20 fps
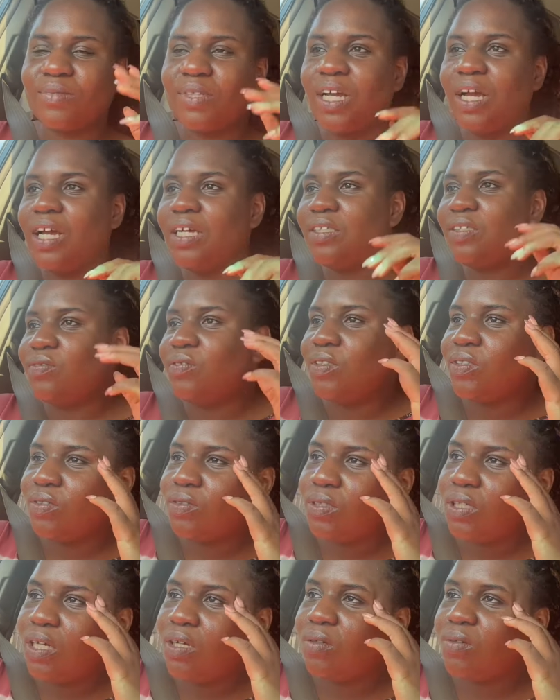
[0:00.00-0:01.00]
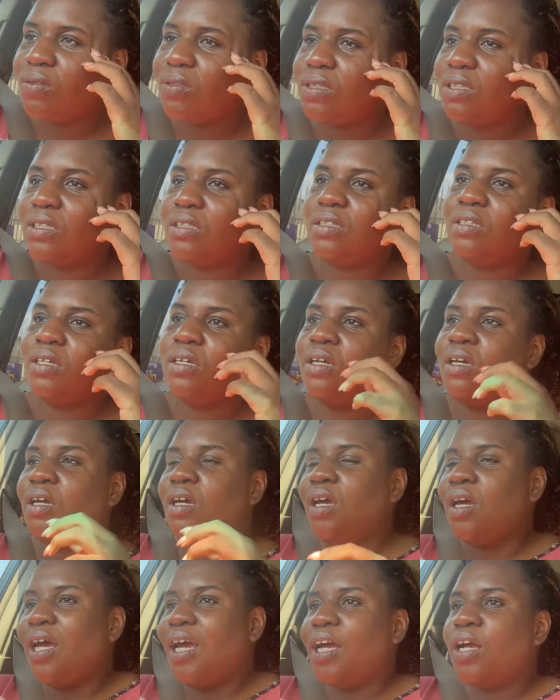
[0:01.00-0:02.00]
has fizzled out.
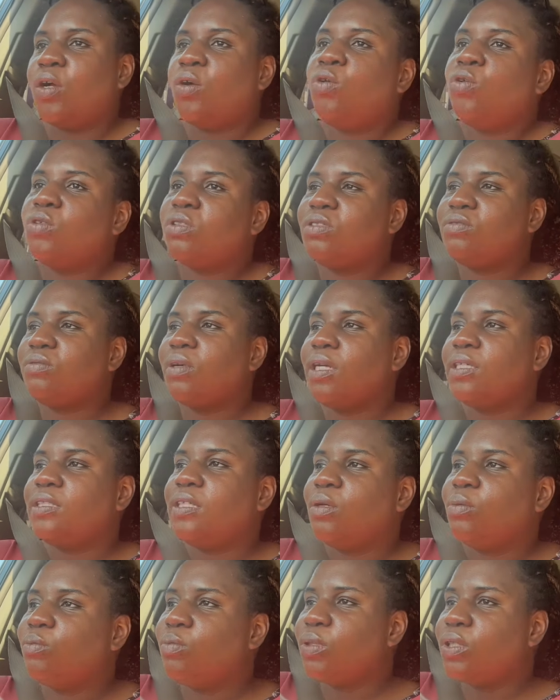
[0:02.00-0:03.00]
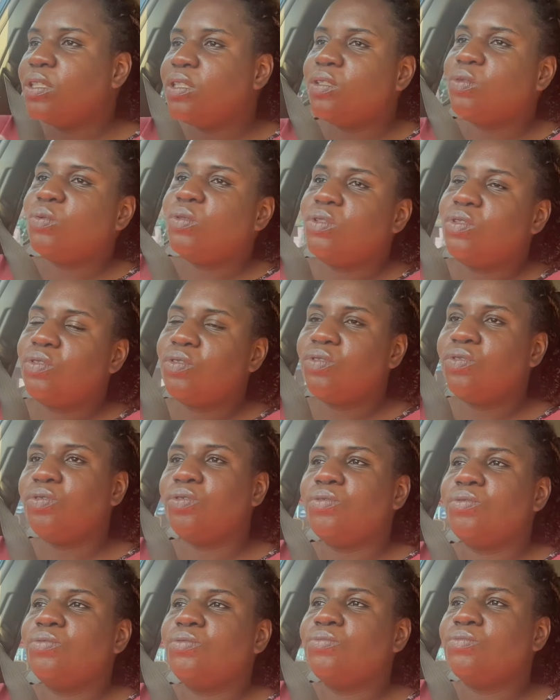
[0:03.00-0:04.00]
I cooked rice and beans with
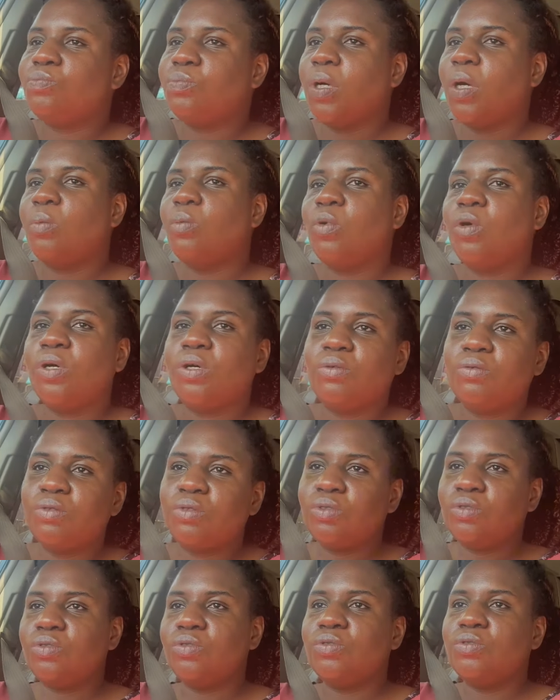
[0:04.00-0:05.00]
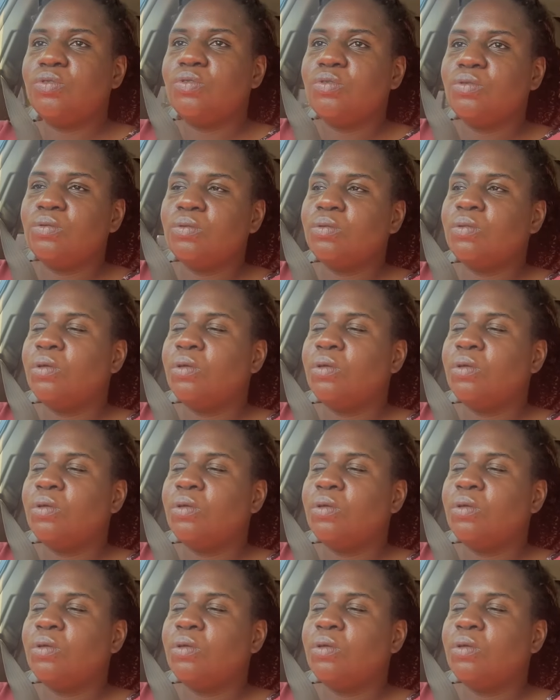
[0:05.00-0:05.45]
stew, palm oil stew.